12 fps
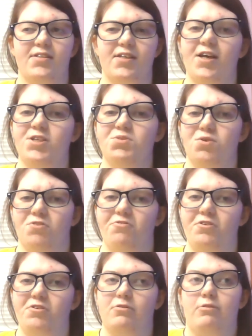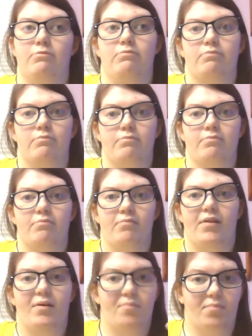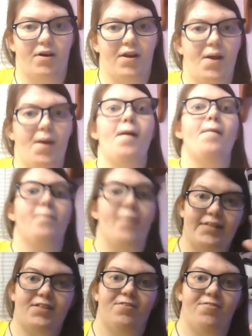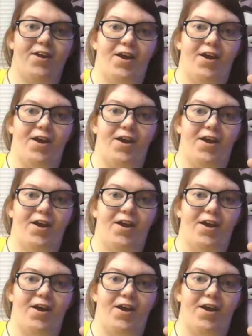you were confused. But back to the video.